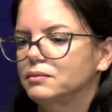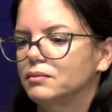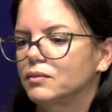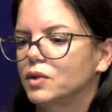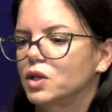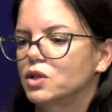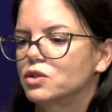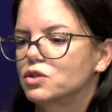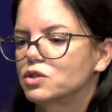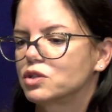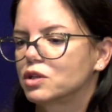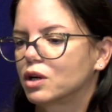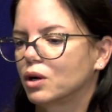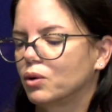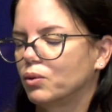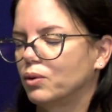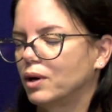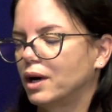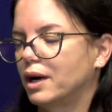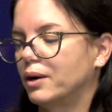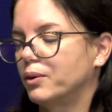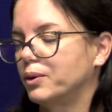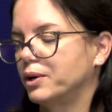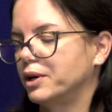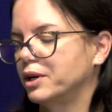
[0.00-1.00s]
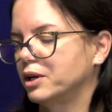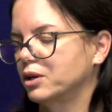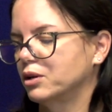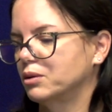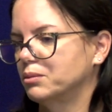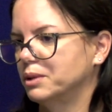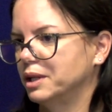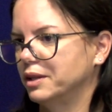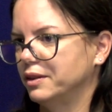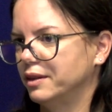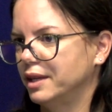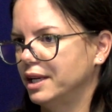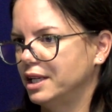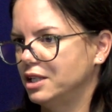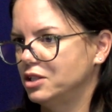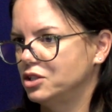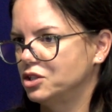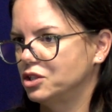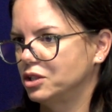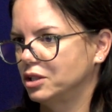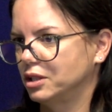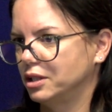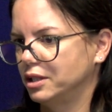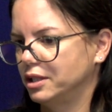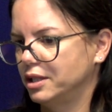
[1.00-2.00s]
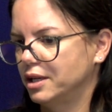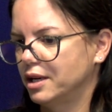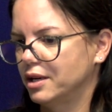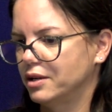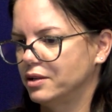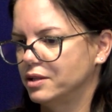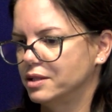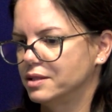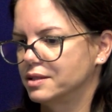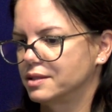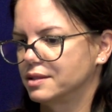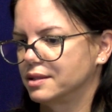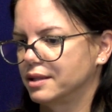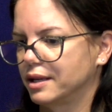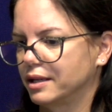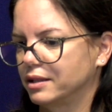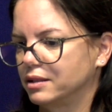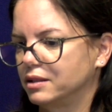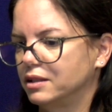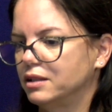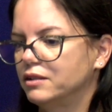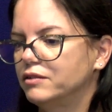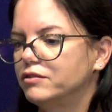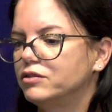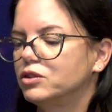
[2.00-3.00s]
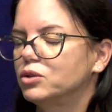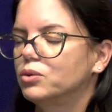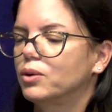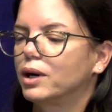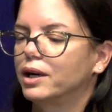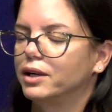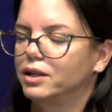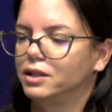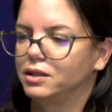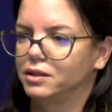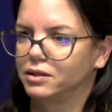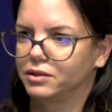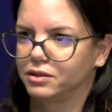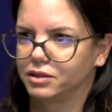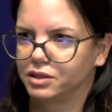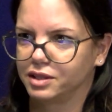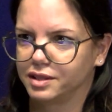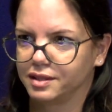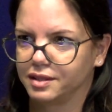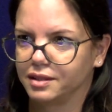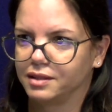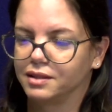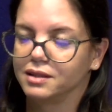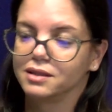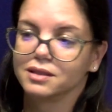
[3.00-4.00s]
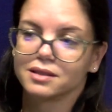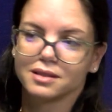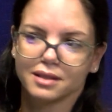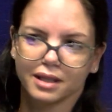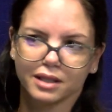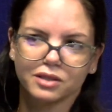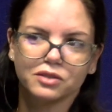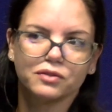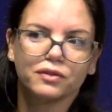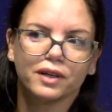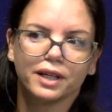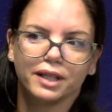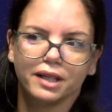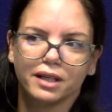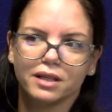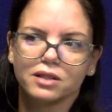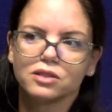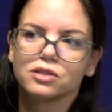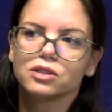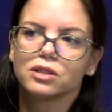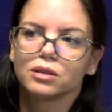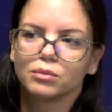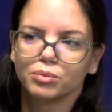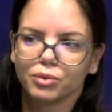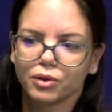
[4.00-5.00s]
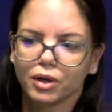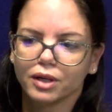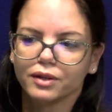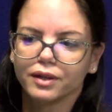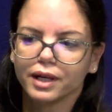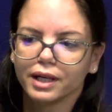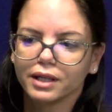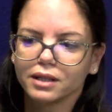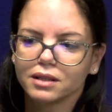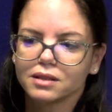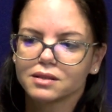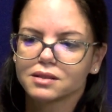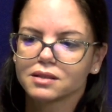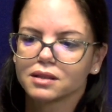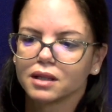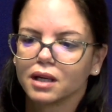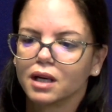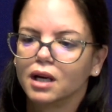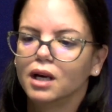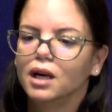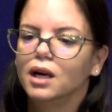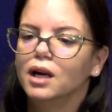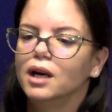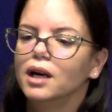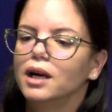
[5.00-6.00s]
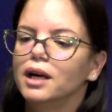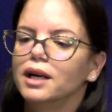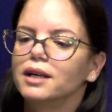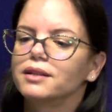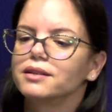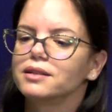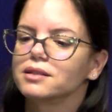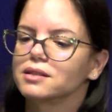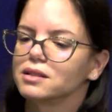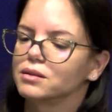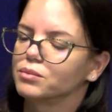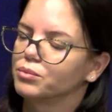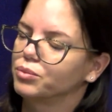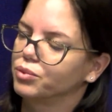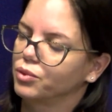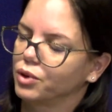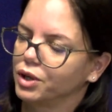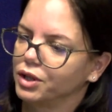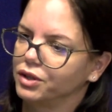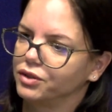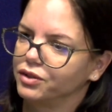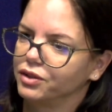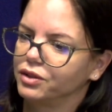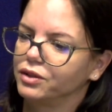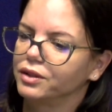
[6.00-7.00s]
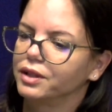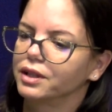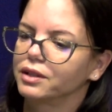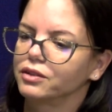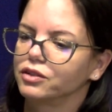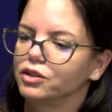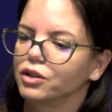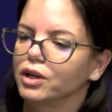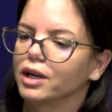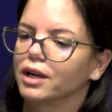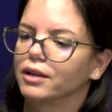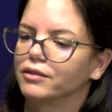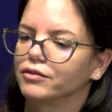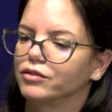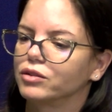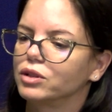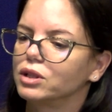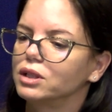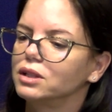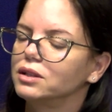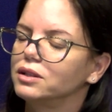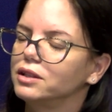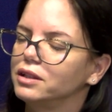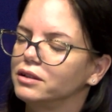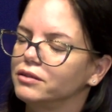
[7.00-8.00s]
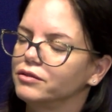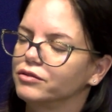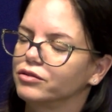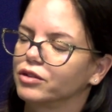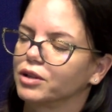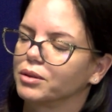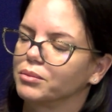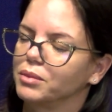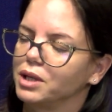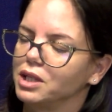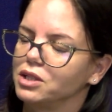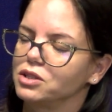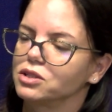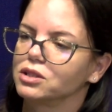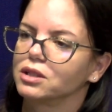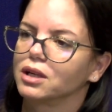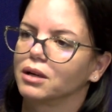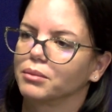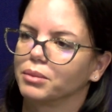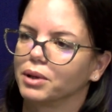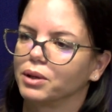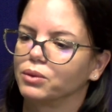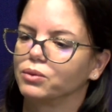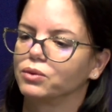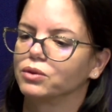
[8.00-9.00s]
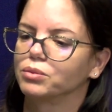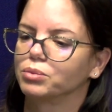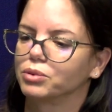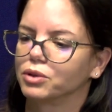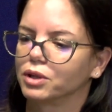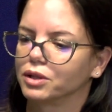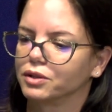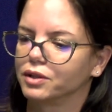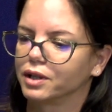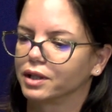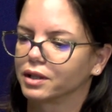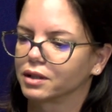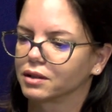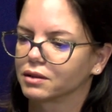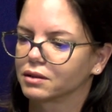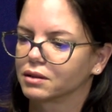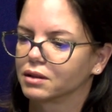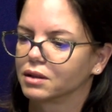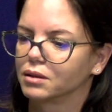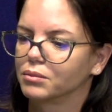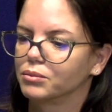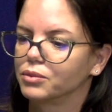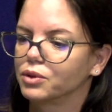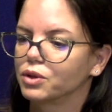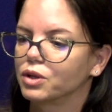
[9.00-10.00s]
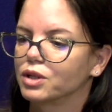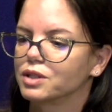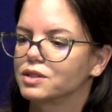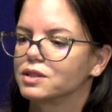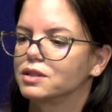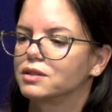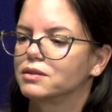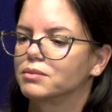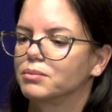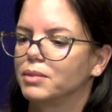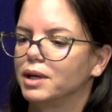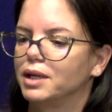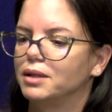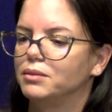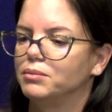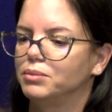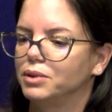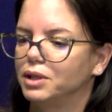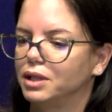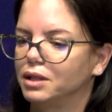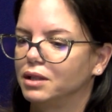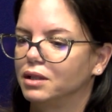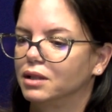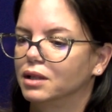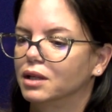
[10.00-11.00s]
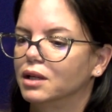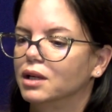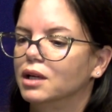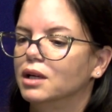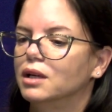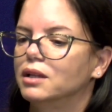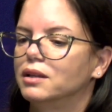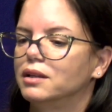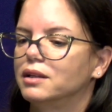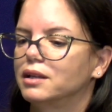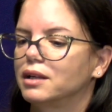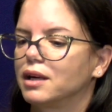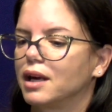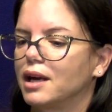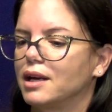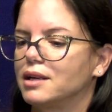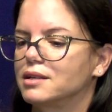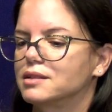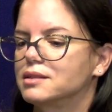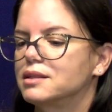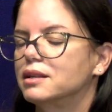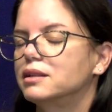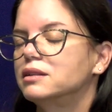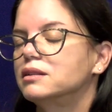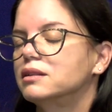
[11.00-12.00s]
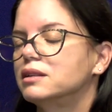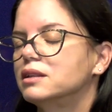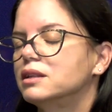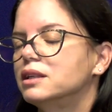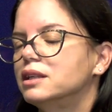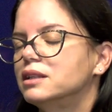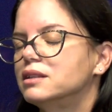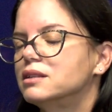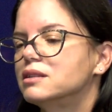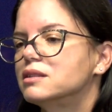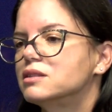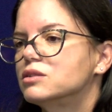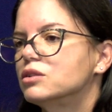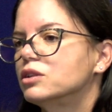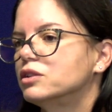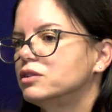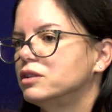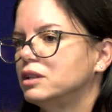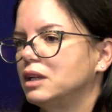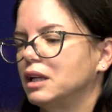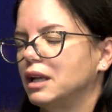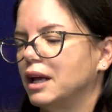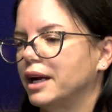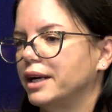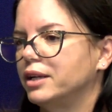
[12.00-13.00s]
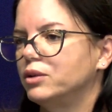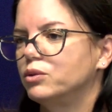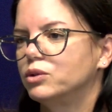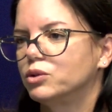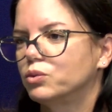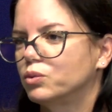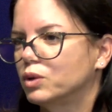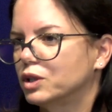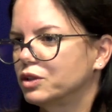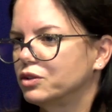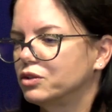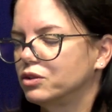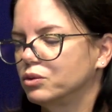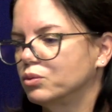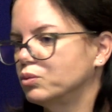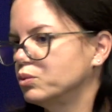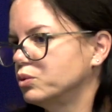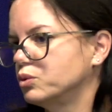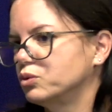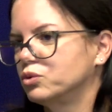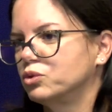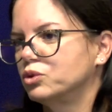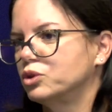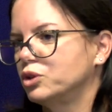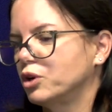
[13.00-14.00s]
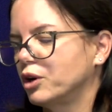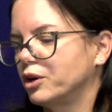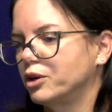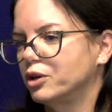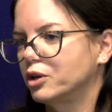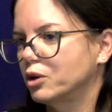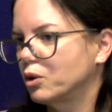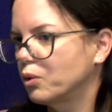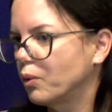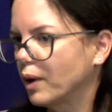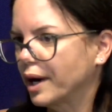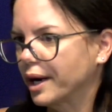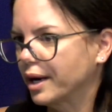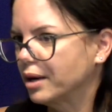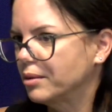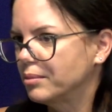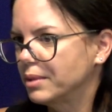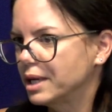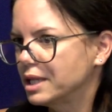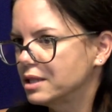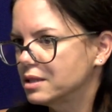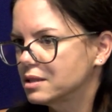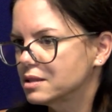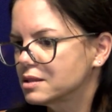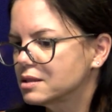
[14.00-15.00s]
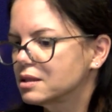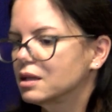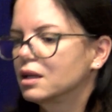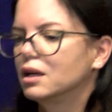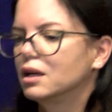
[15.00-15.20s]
So, our recommendation here is that if you are interested in such financial products, it is important that you have all the information about the product, because it may be the case that it is not in line with to your requirements,